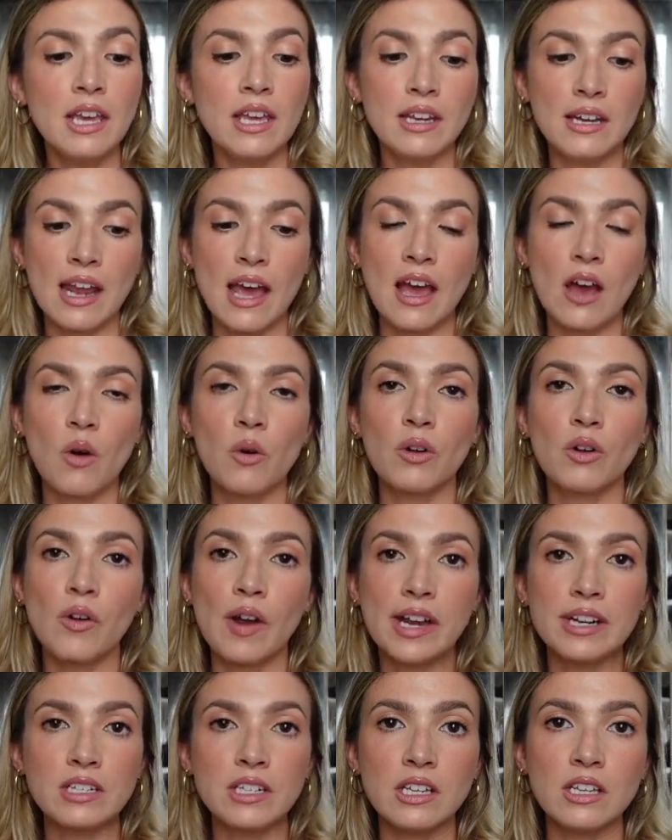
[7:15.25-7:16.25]
Now,
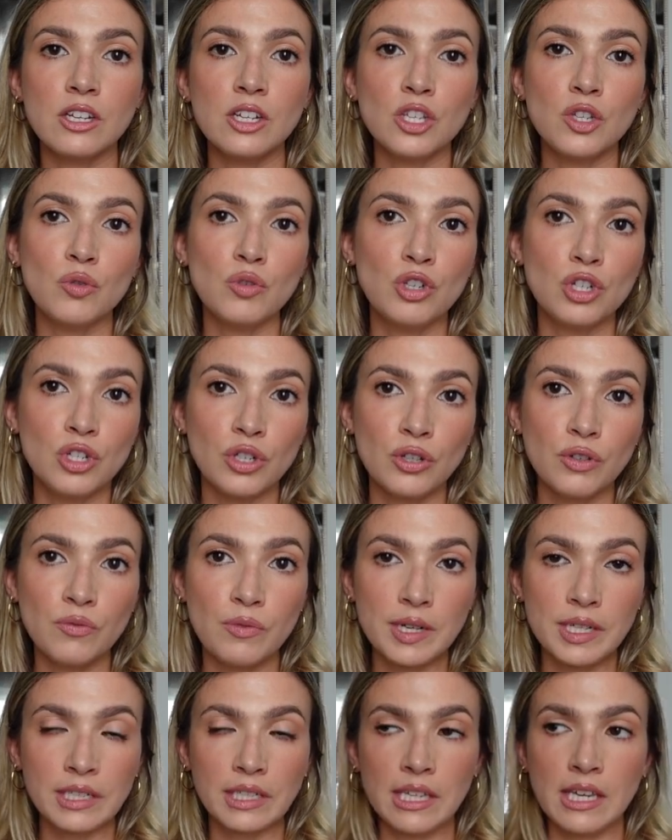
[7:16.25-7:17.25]
granted, you should
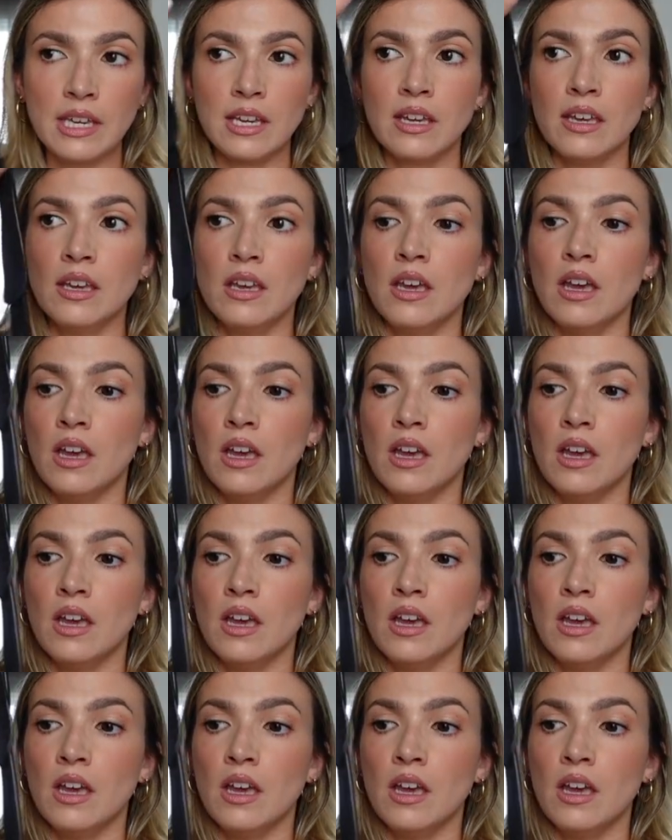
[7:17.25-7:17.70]
really